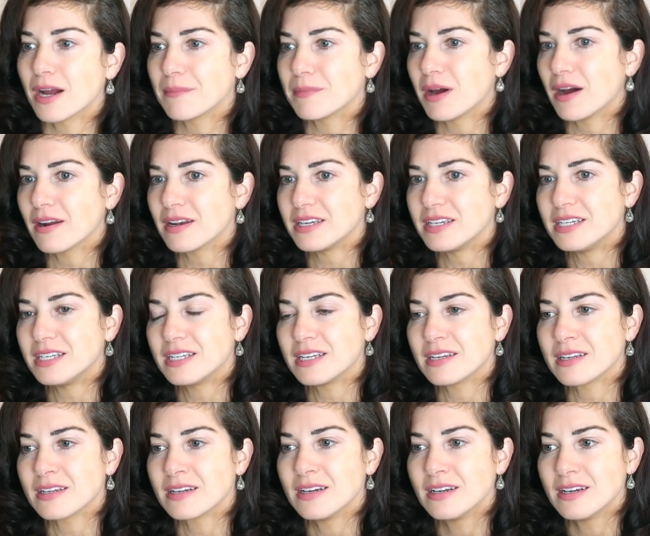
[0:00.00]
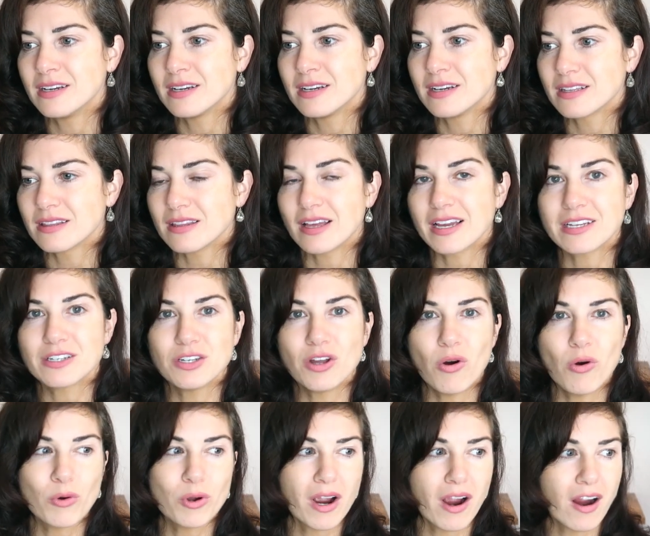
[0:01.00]
I'm not eating like
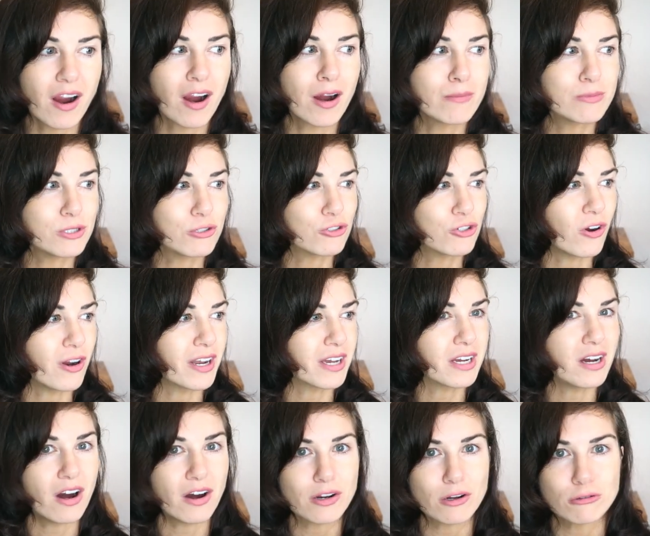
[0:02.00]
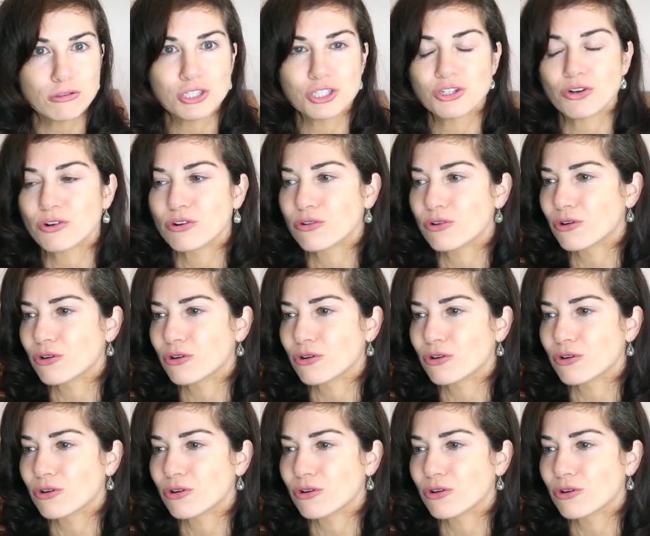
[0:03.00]
no carbs or trying to cut out sugar